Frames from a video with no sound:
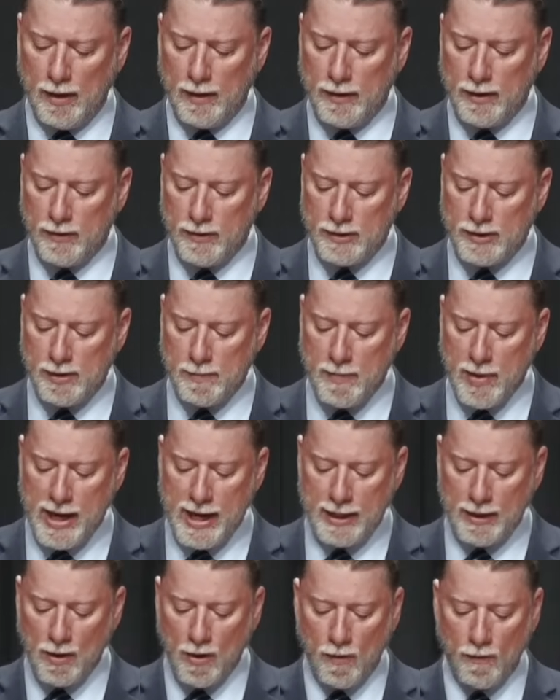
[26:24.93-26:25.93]
there is
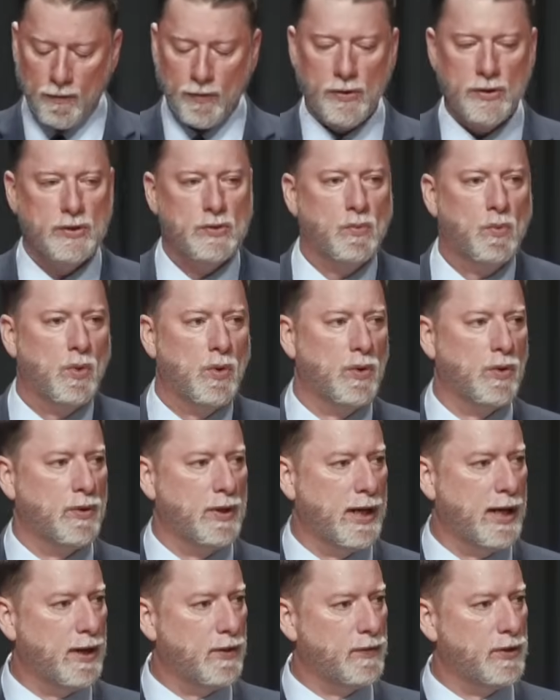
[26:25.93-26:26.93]
debate over this word
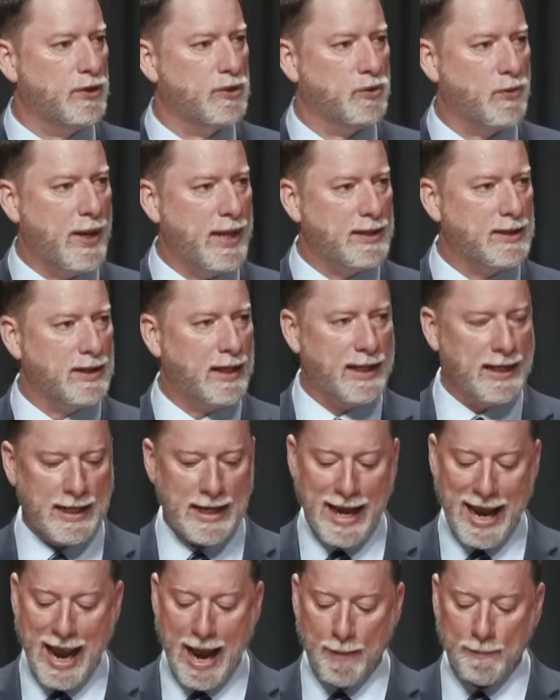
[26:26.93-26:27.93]
here that's
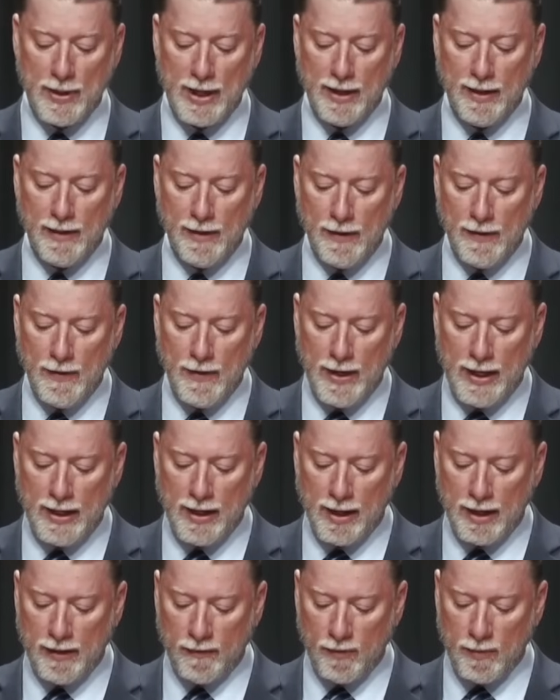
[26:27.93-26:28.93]
translated happy, and
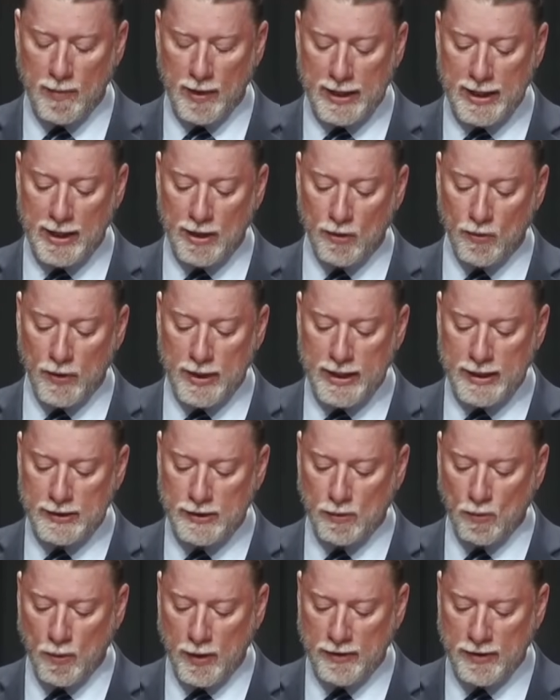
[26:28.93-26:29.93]
not everybody
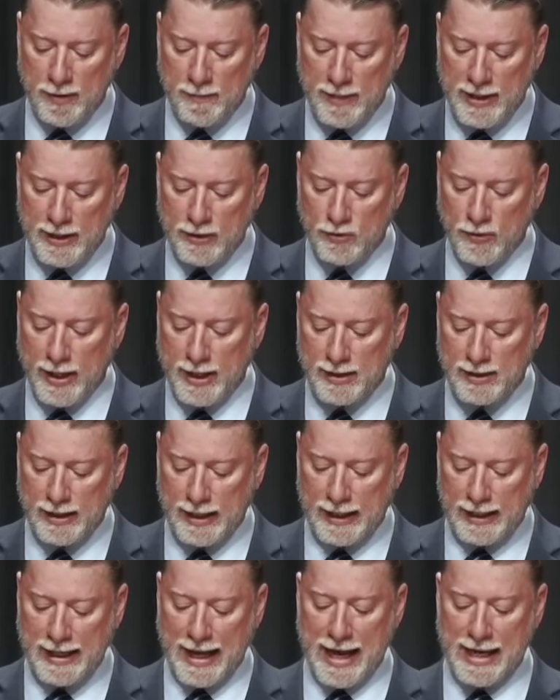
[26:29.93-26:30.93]
agrees with it being
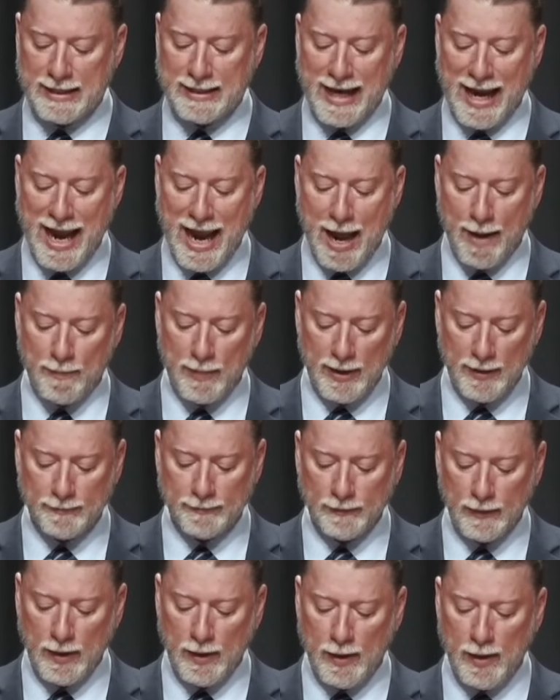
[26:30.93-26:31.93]
translated as happy.
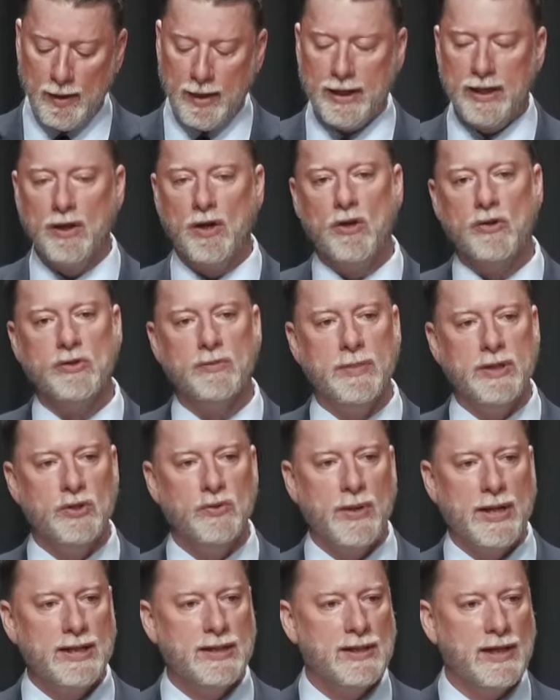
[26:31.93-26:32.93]
It can also be
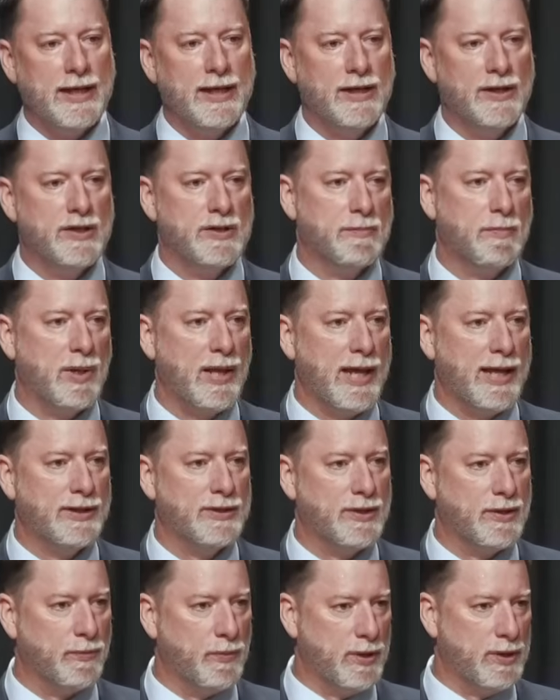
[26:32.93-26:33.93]
translated as
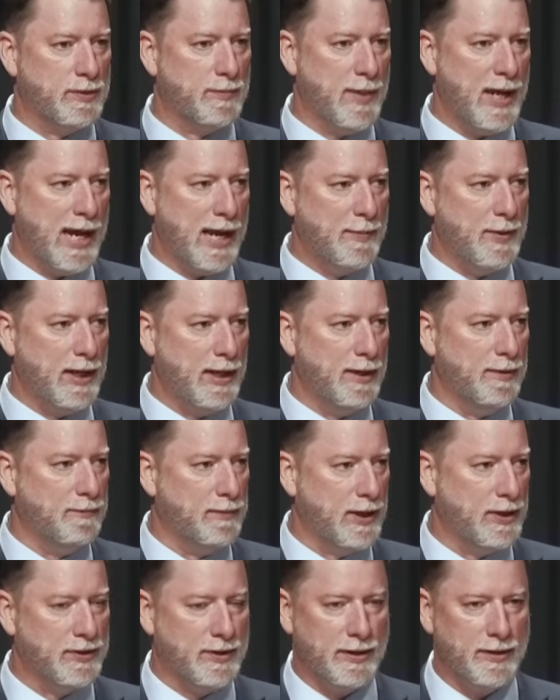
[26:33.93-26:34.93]
blessed, which maybe
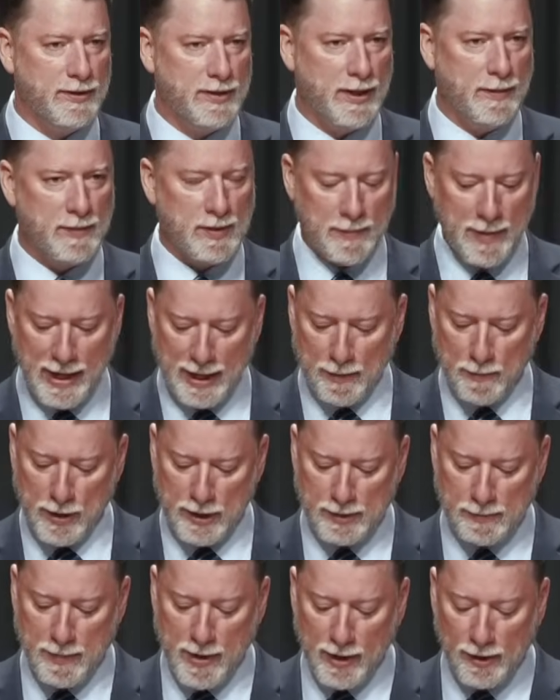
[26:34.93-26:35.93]
doesn't seem to make it
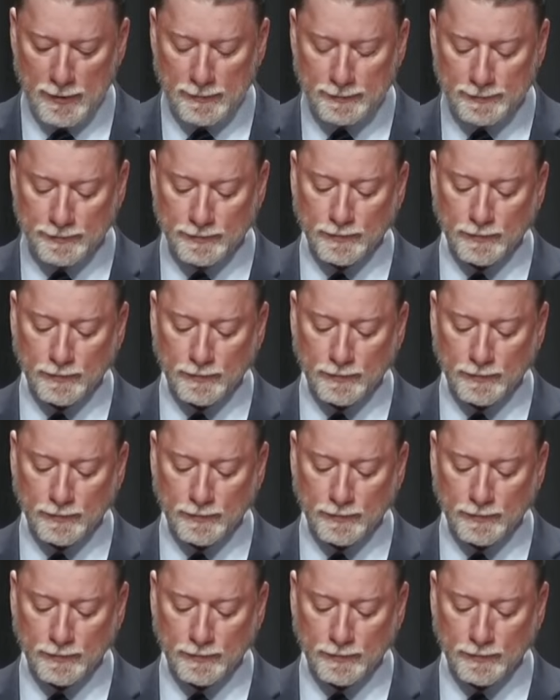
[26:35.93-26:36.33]
much better.